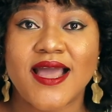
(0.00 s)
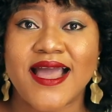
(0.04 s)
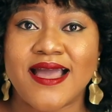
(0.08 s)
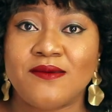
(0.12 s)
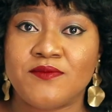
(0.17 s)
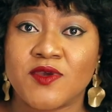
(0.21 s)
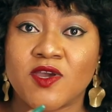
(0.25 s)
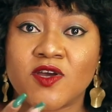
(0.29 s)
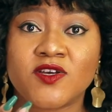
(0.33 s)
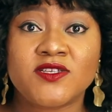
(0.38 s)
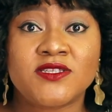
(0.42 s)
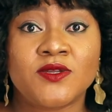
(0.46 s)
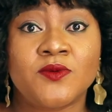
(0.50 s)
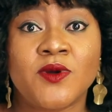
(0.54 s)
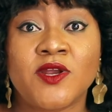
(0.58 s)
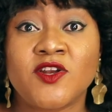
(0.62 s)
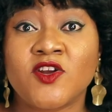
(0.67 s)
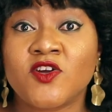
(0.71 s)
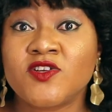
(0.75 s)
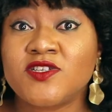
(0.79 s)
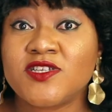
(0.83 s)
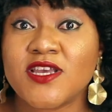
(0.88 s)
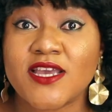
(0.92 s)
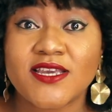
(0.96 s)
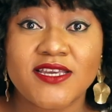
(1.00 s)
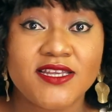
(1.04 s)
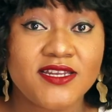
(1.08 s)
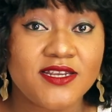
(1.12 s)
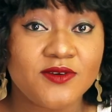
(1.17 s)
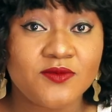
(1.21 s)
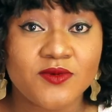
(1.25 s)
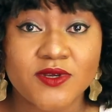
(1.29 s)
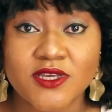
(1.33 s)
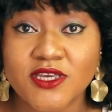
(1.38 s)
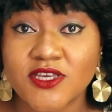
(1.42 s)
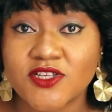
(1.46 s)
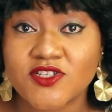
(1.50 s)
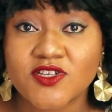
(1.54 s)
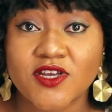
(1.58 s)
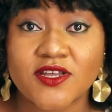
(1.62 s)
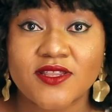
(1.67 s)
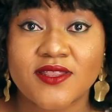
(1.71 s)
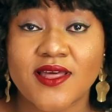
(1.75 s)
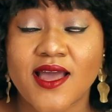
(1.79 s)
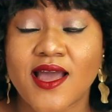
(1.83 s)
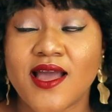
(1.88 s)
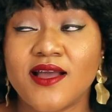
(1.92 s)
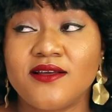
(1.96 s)
And because they were not checking in with each
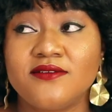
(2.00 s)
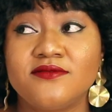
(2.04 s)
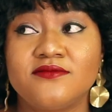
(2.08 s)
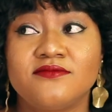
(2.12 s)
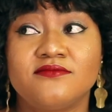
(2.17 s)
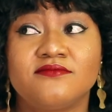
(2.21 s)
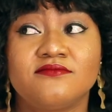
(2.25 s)
other,